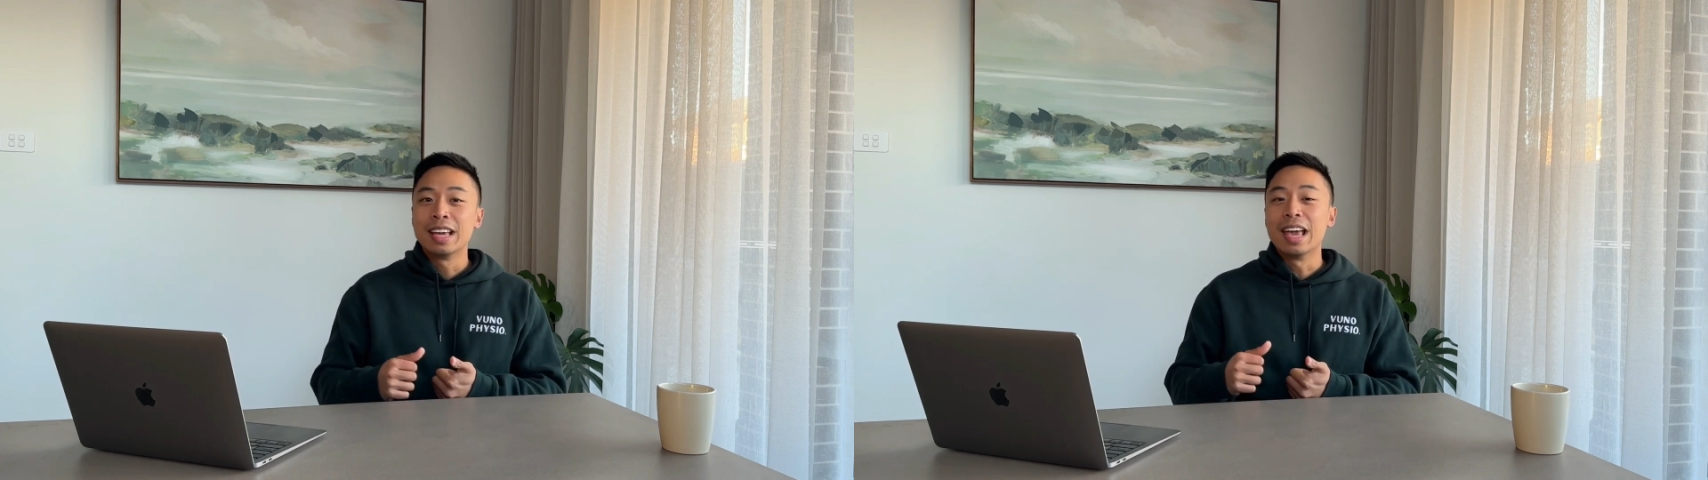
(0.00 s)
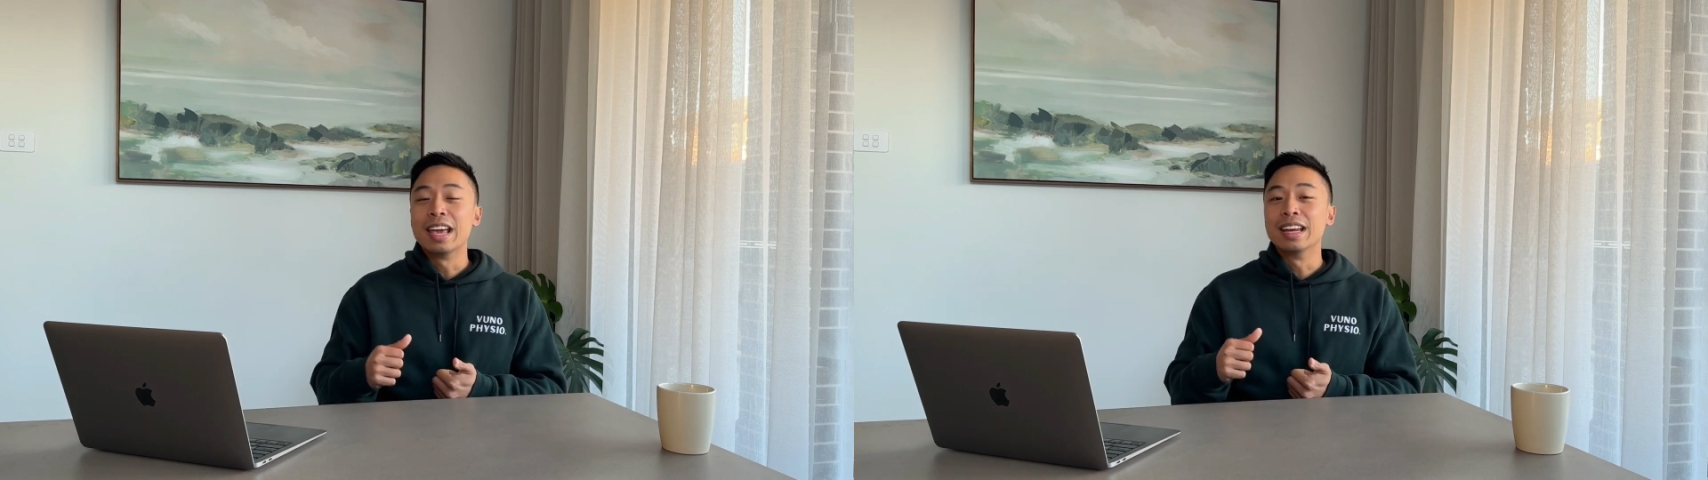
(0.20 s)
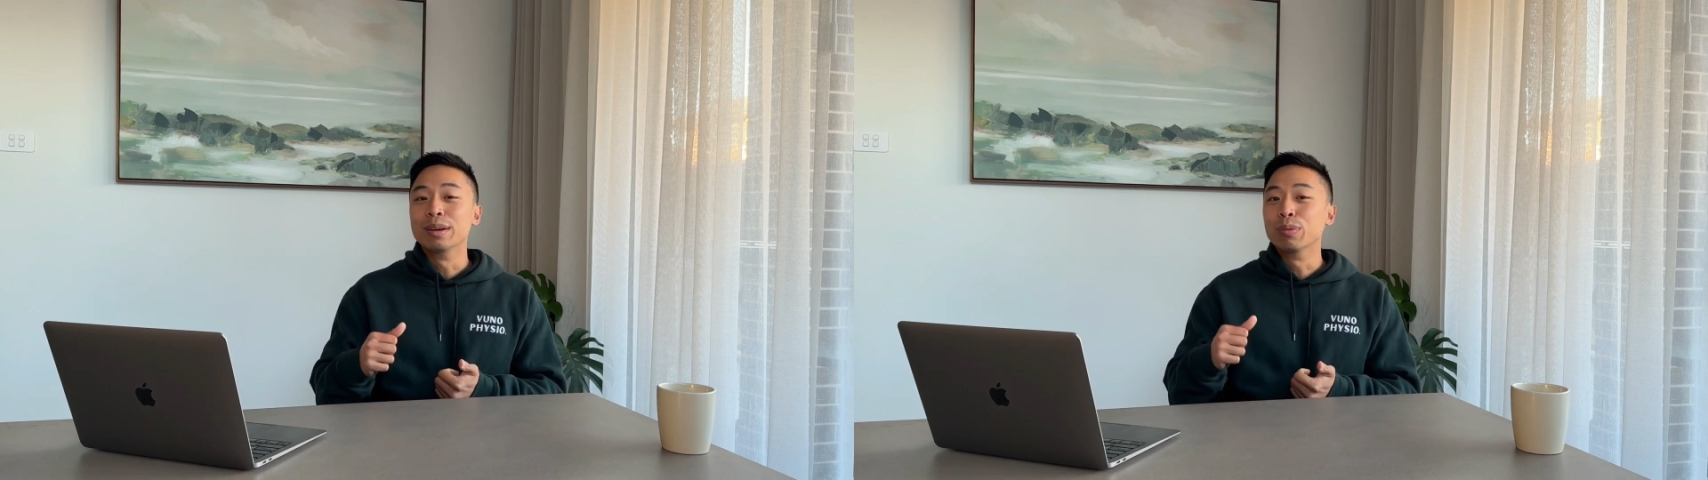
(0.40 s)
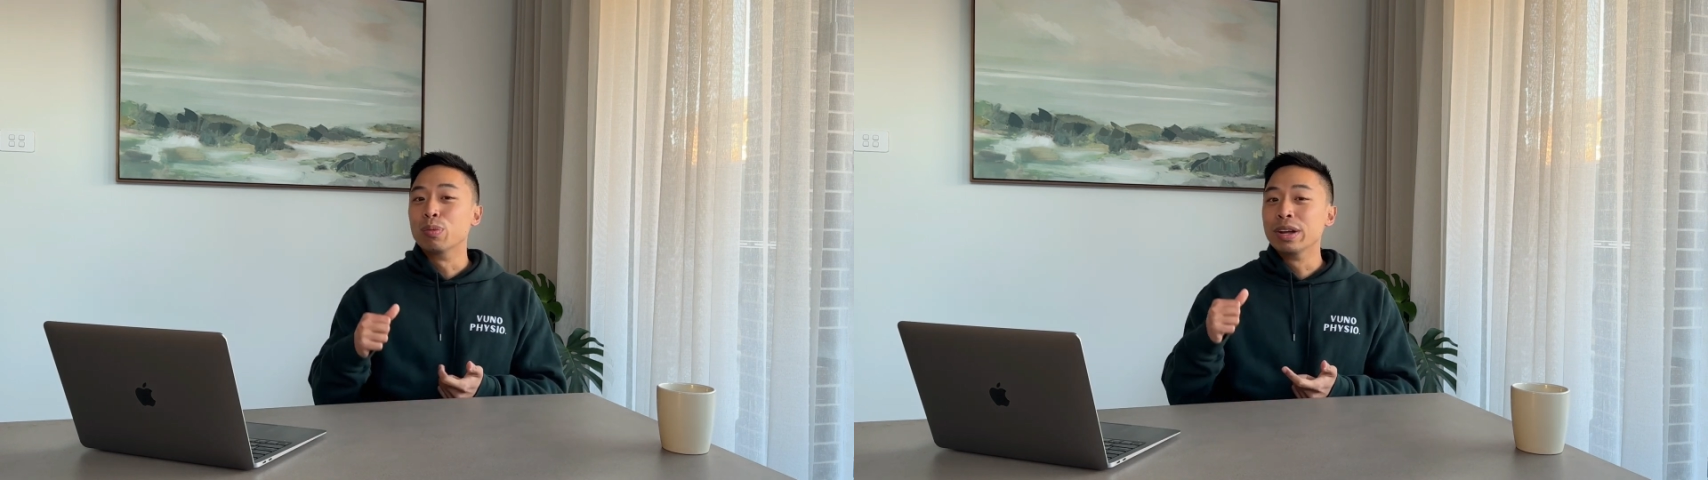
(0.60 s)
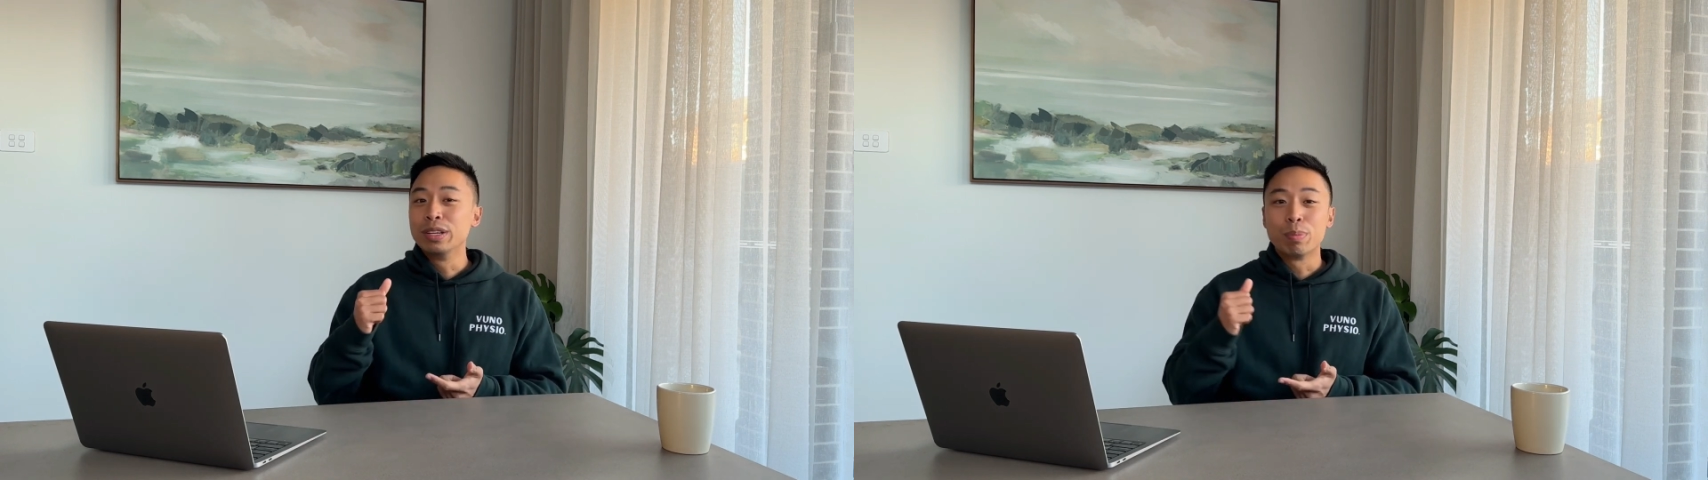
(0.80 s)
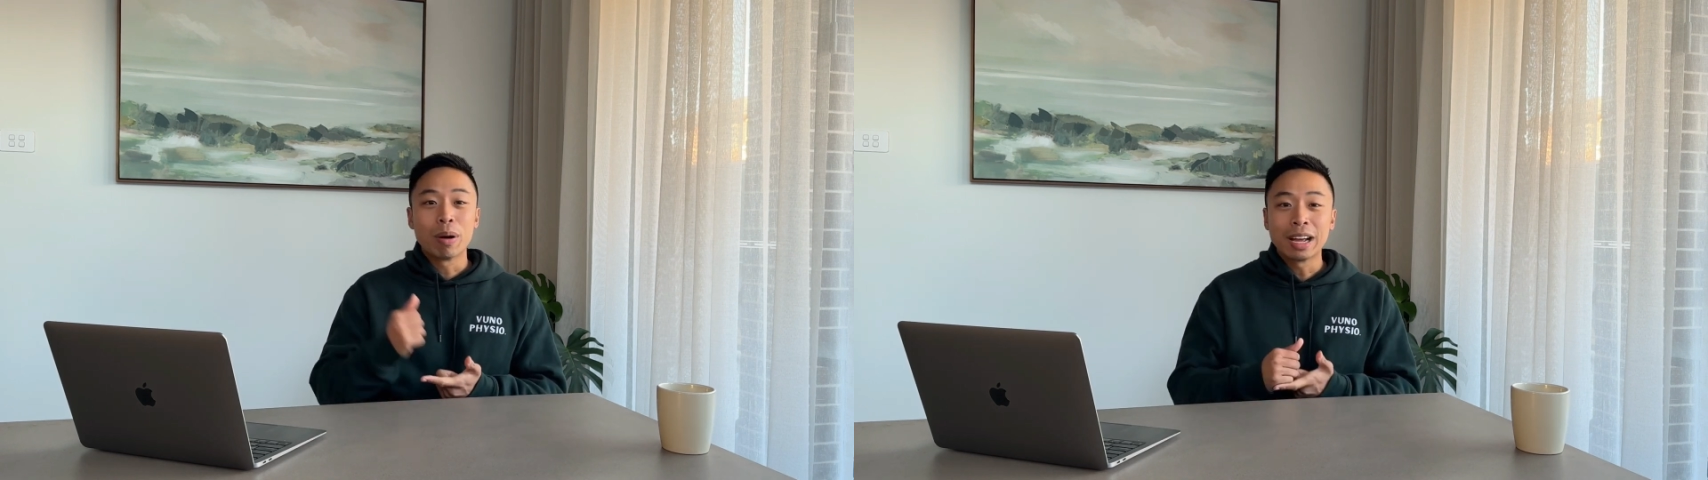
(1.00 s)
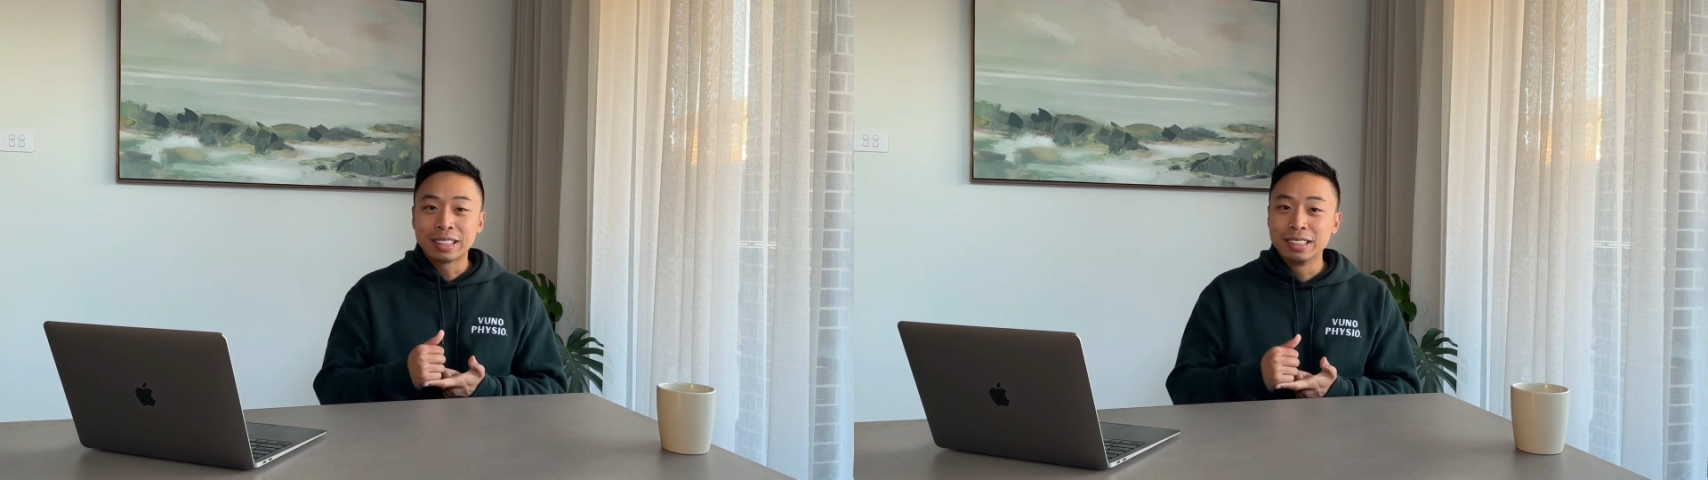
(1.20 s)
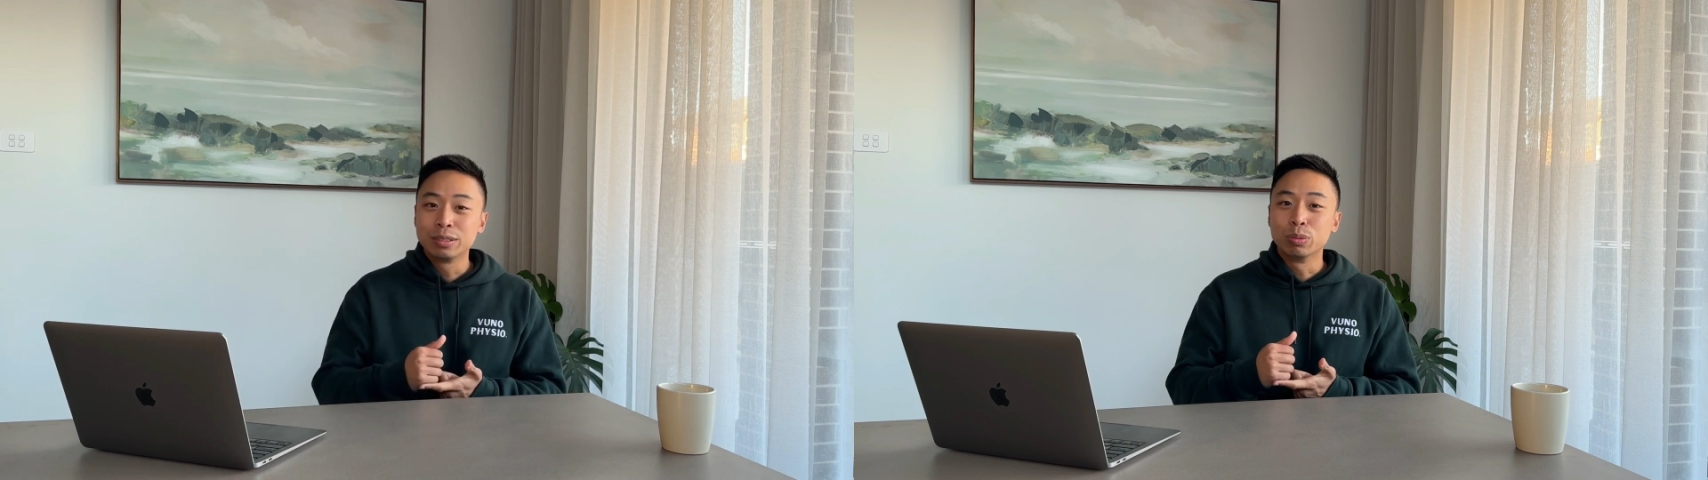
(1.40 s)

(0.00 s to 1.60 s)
And when you practice